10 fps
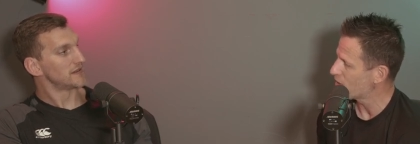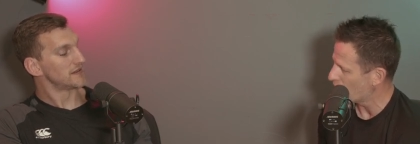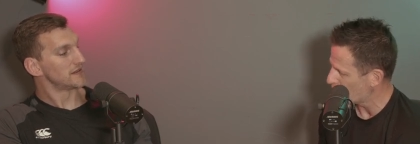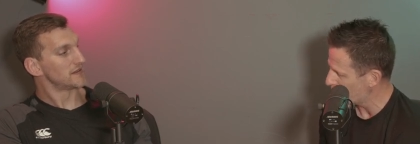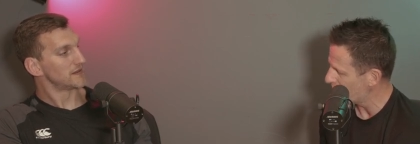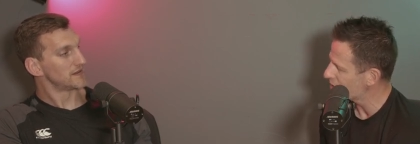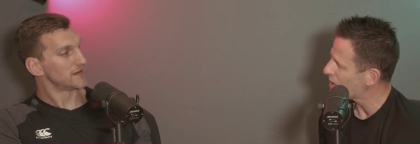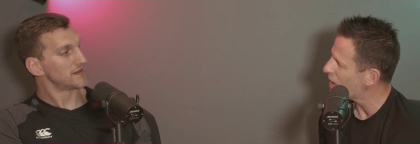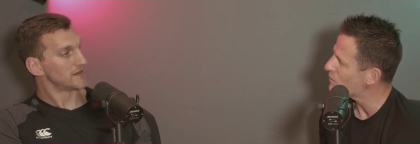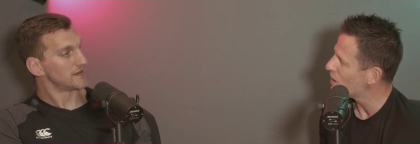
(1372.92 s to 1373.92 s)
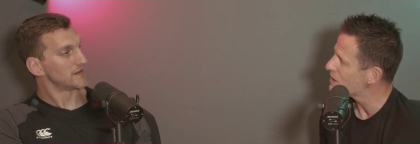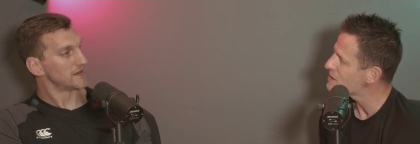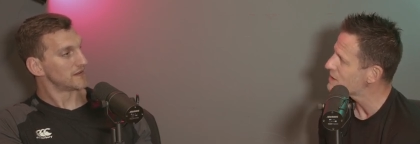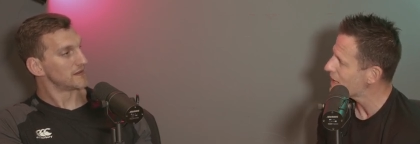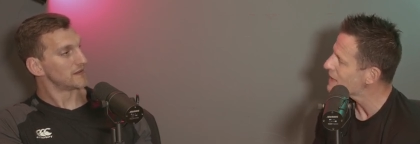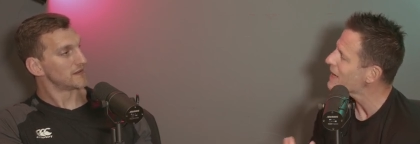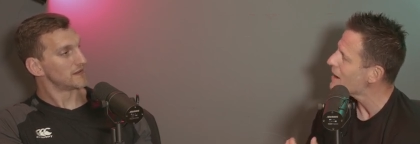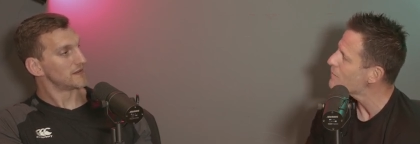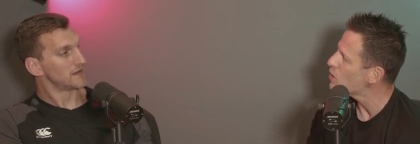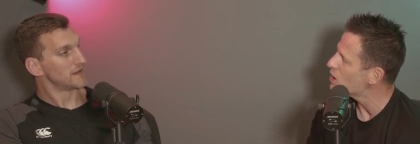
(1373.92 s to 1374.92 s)
Speaker 1: you've got really tight ones, they
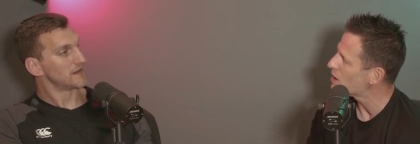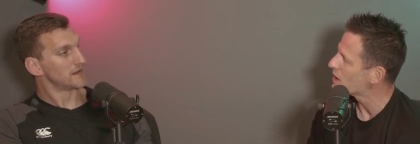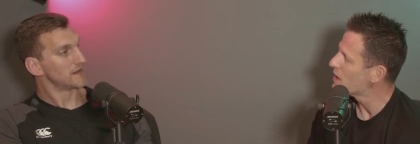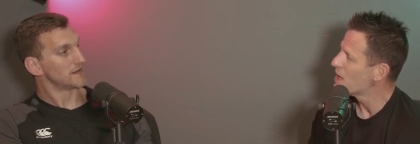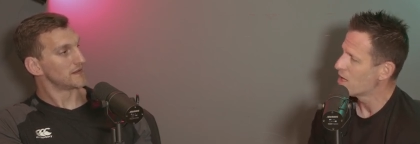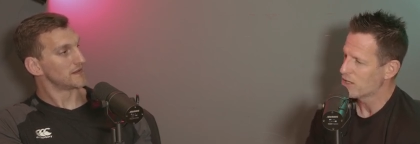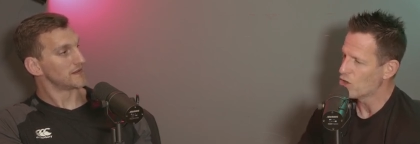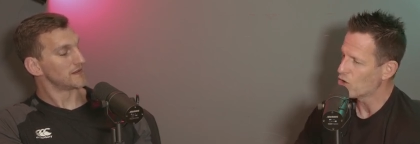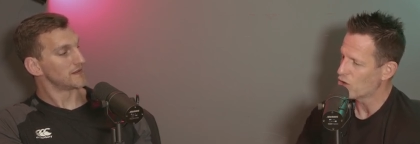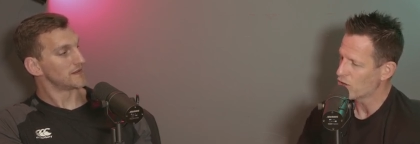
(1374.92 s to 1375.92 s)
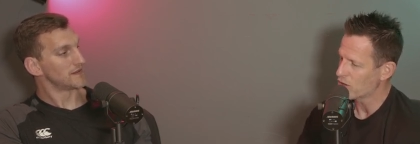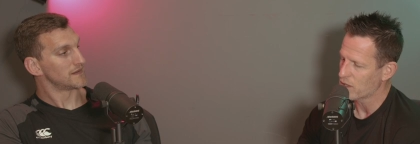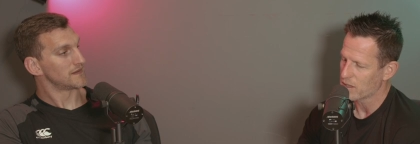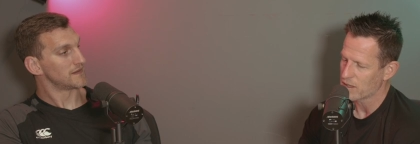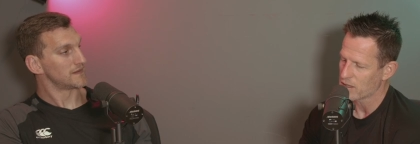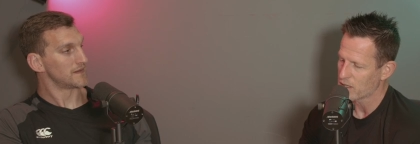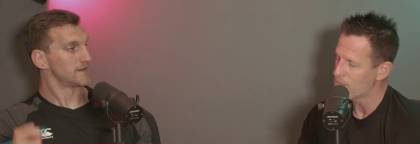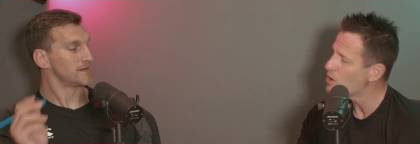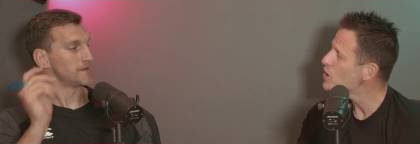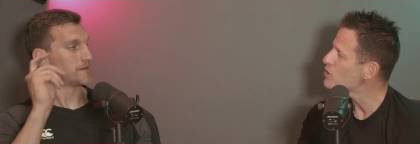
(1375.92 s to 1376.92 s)
can work. Your
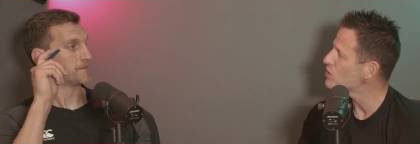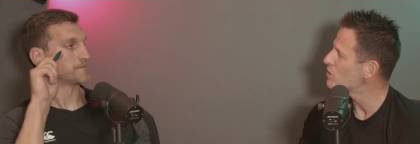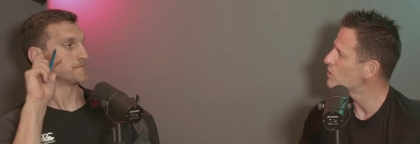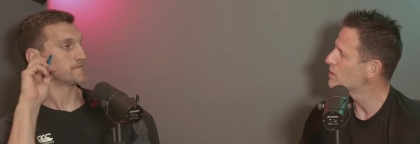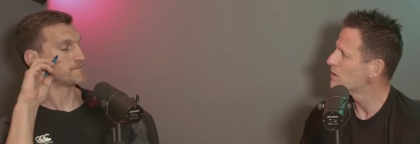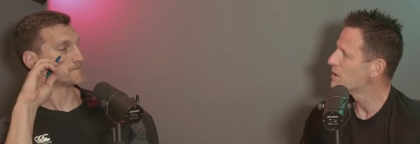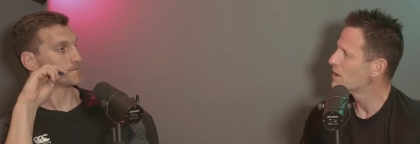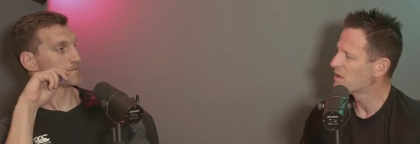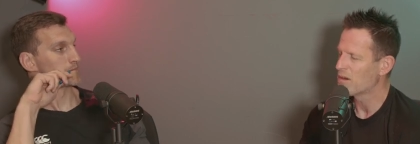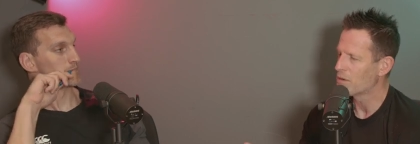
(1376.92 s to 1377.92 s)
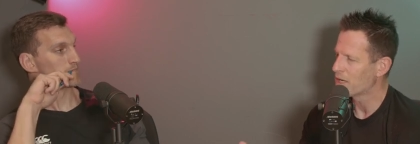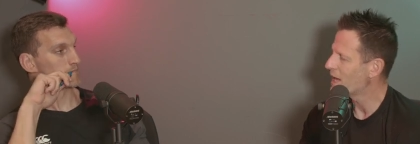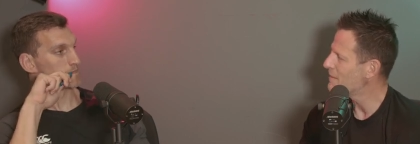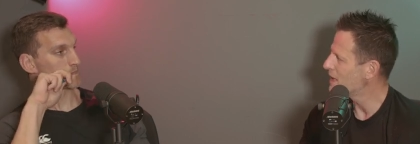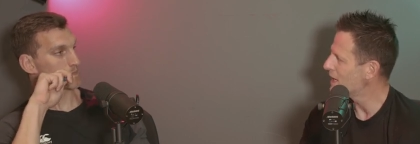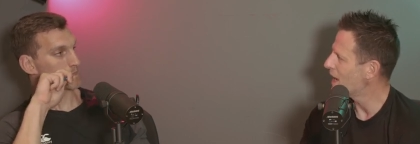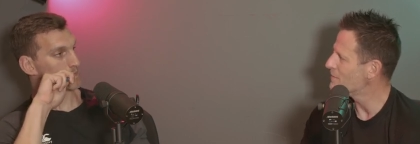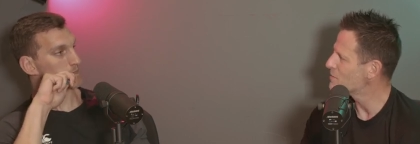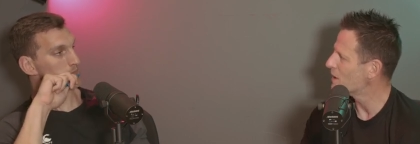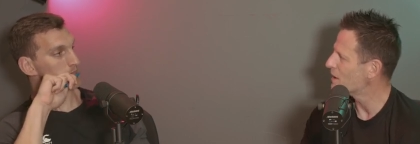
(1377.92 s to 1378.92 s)
commercial, don't want to name any
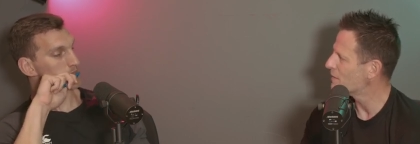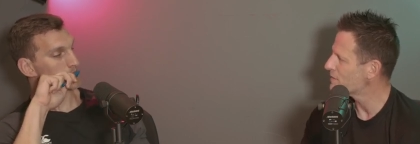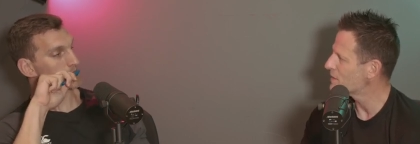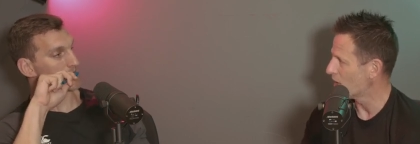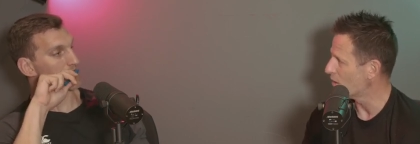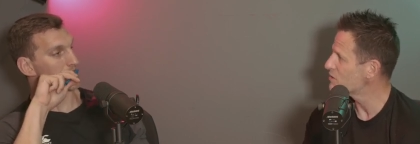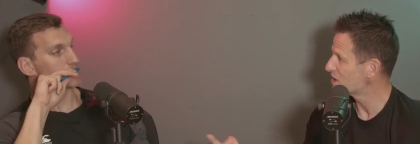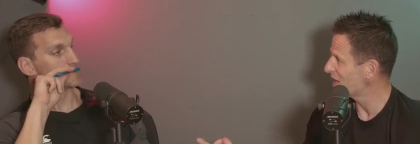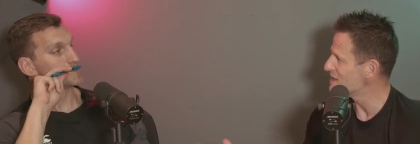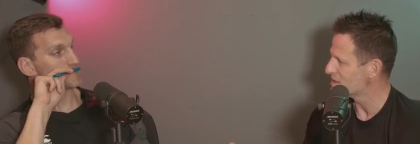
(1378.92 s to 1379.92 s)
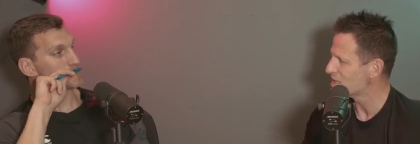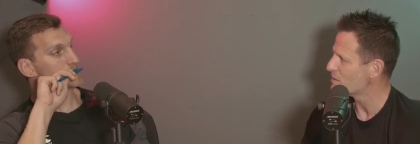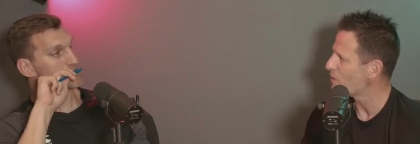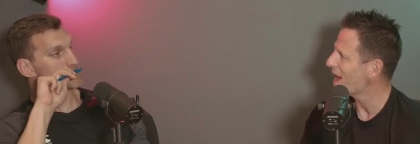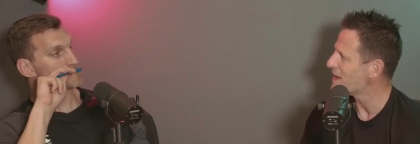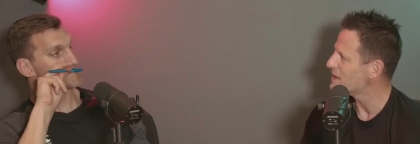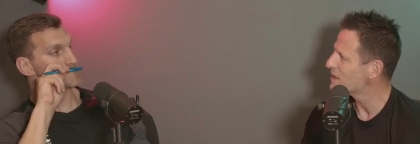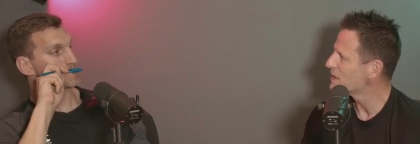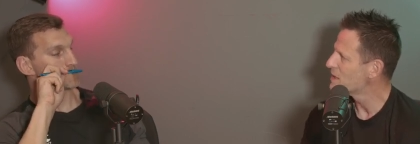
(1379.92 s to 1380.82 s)
names, but you know, yeah. Skins is a brand.